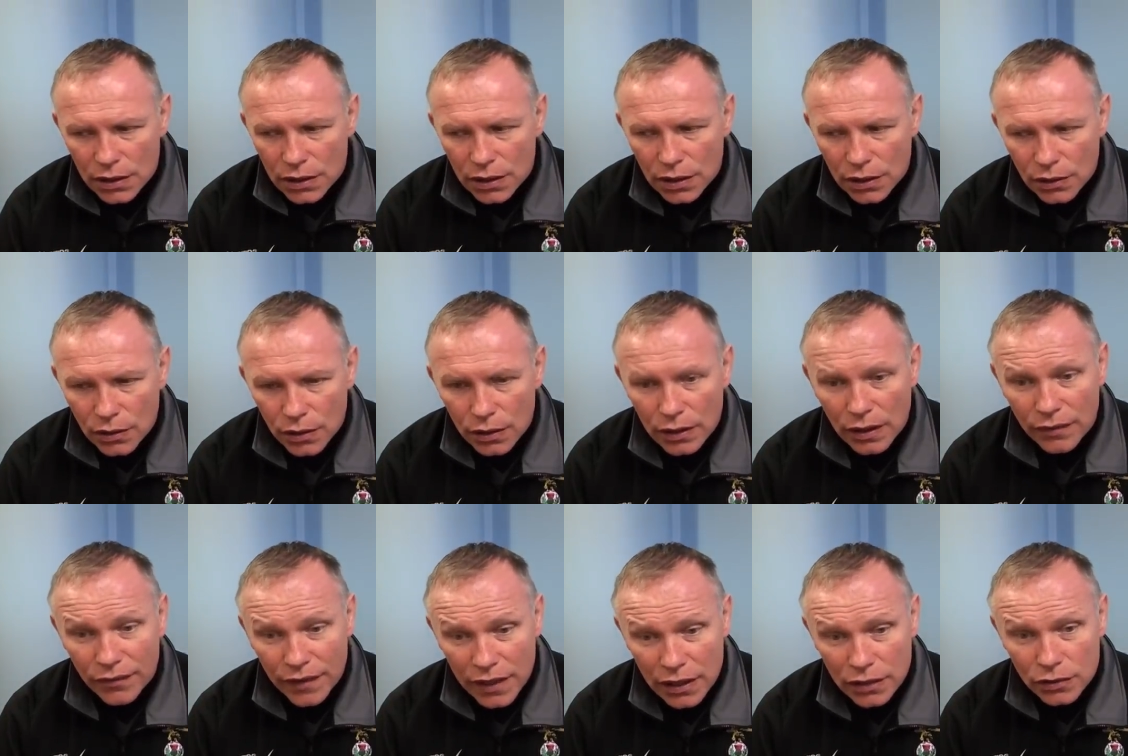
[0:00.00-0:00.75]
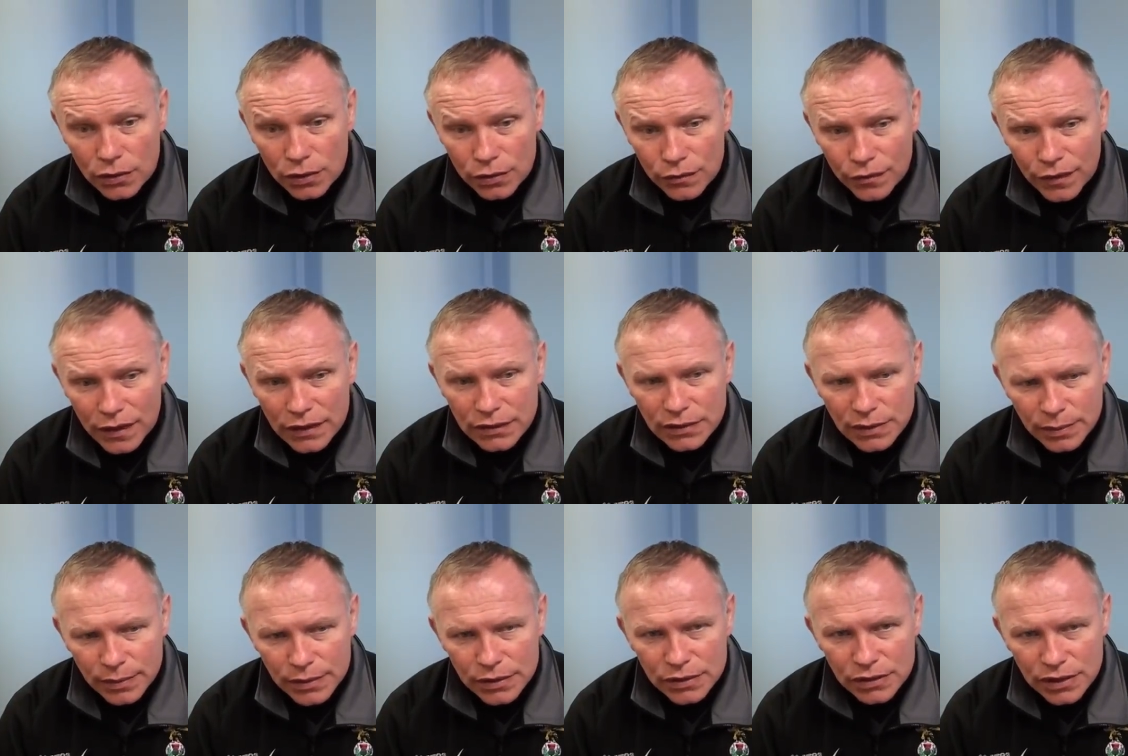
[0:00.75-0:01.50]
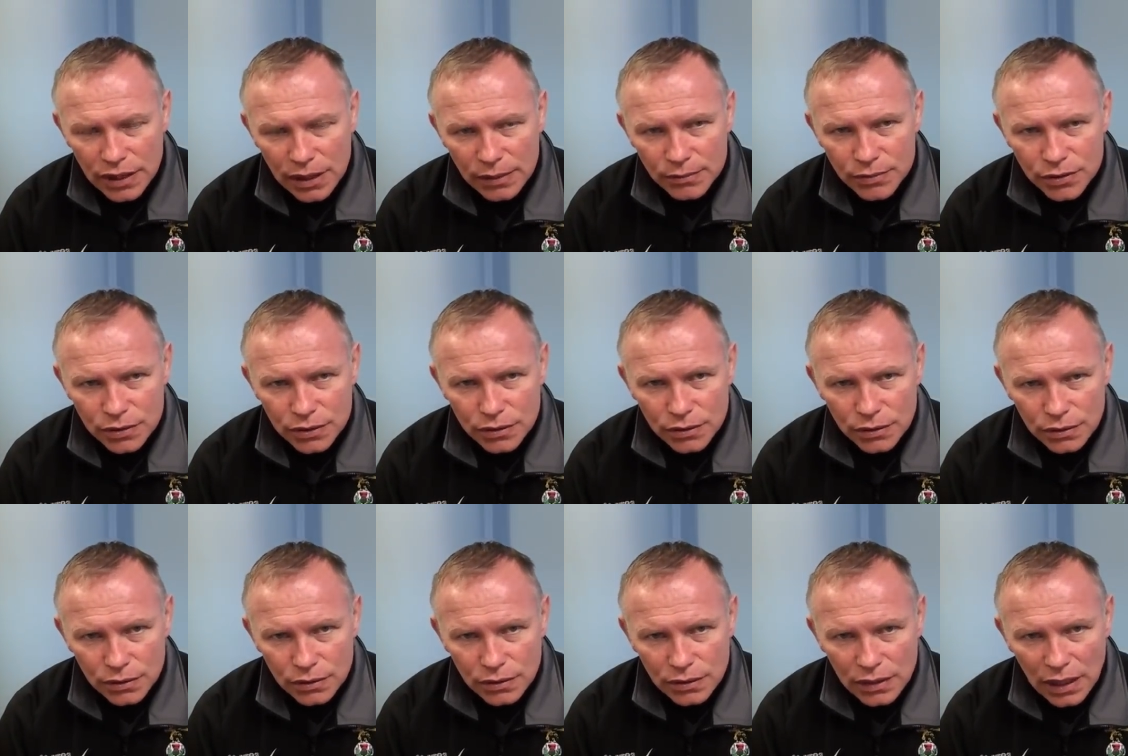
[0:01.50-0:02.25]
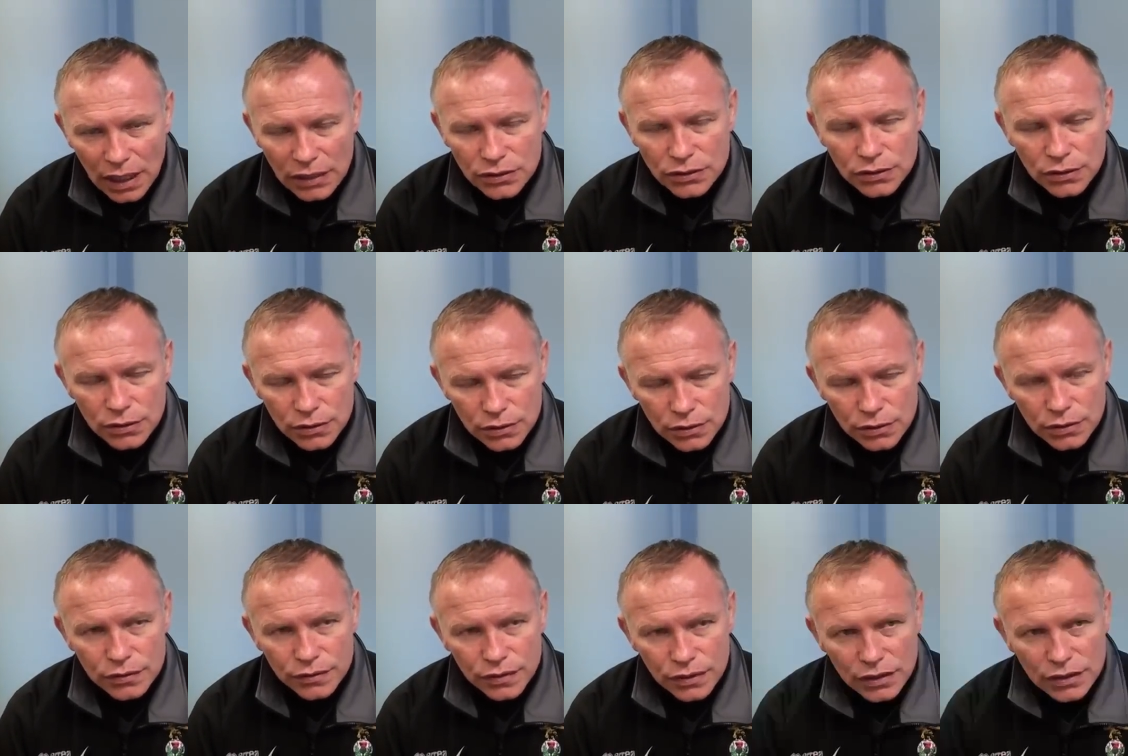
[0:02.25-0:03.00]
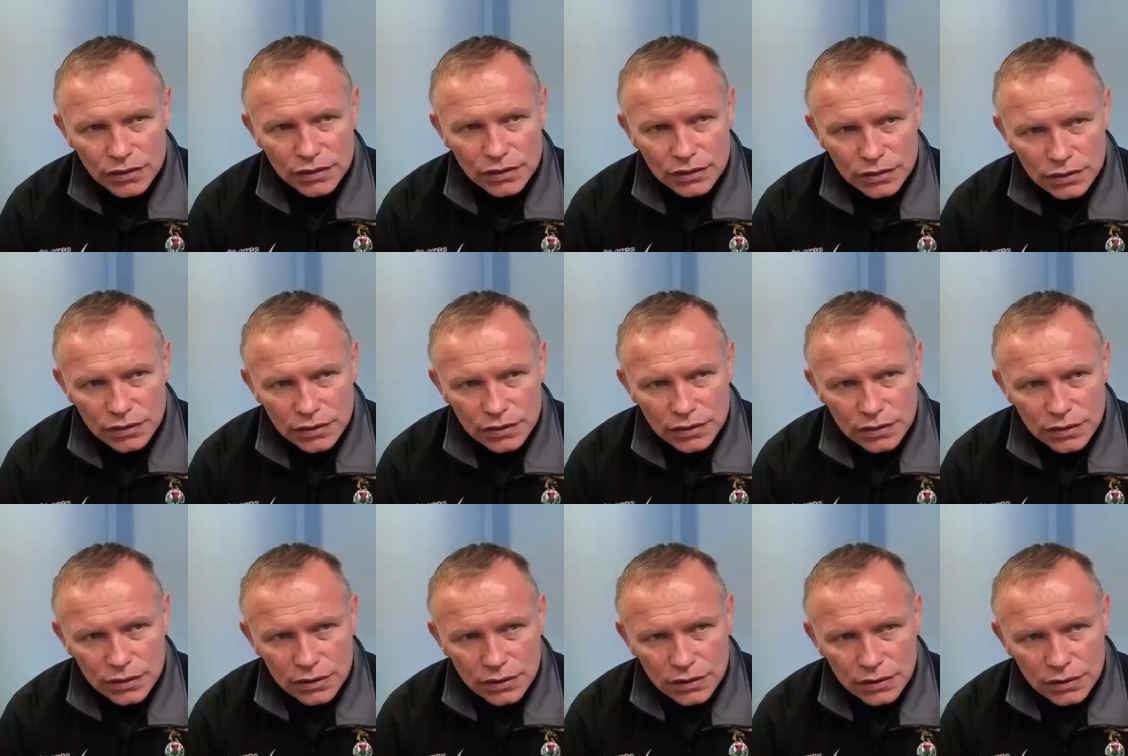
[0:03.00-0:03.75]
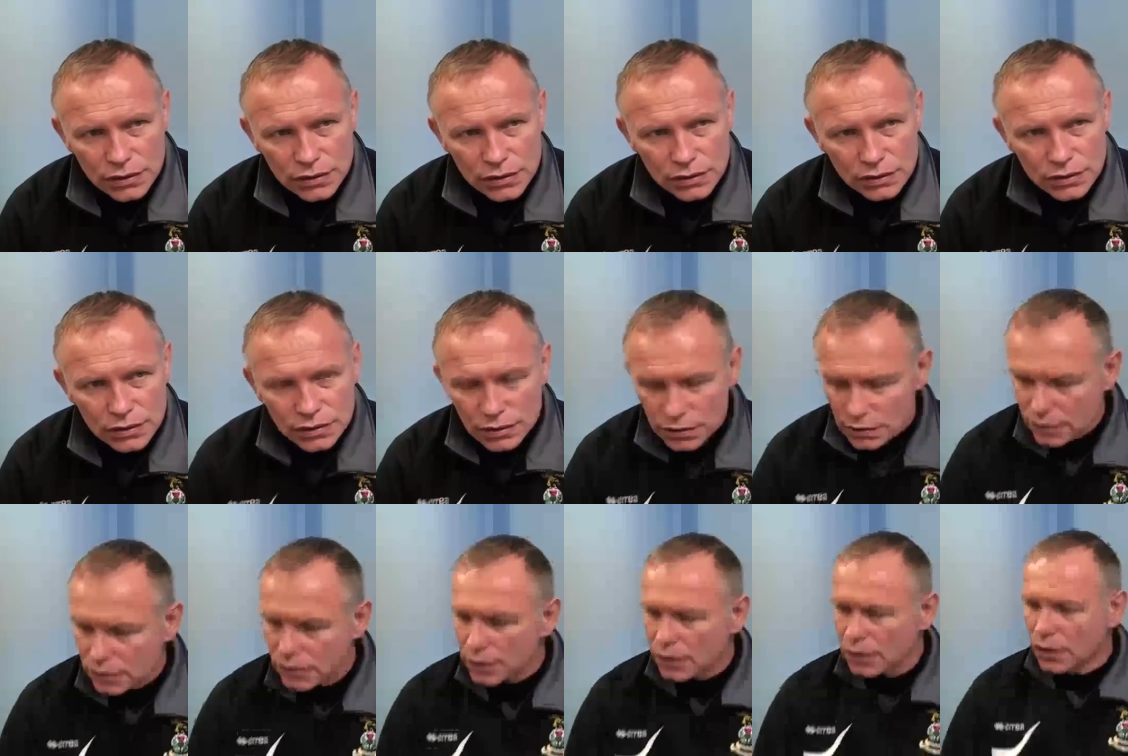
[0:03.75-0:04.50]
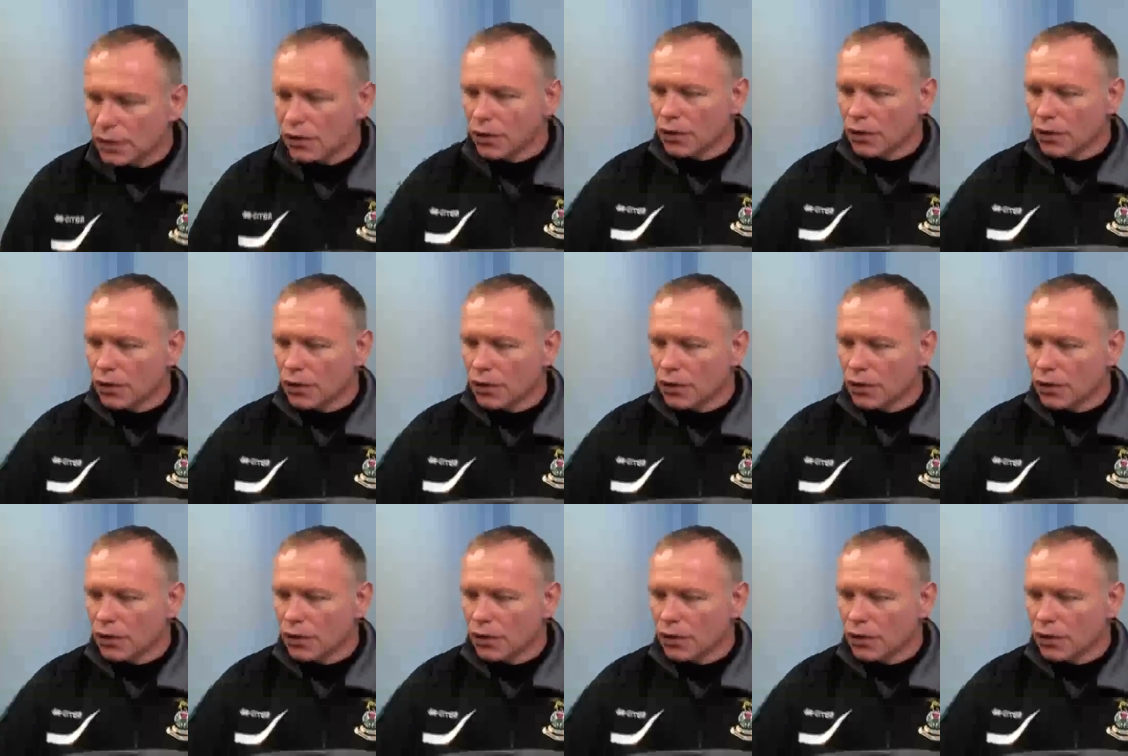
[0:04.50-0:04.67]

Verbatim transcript: you know, and I've heard good things about James, so that's good news for us. Excellent, John, cheers for that.